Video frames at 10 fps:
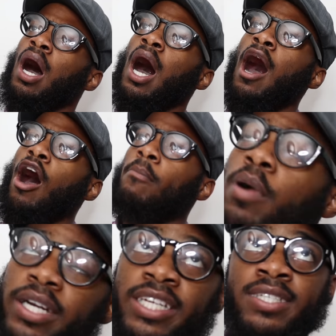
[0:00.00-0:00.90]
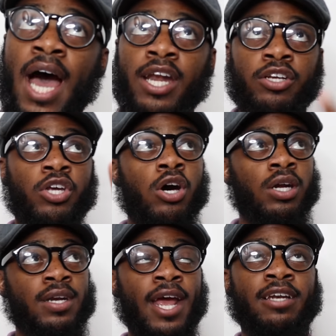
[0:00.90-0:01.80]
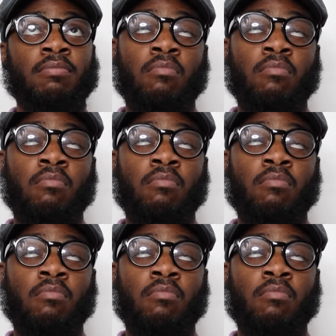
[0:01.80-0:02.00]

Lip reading: But it's not until the next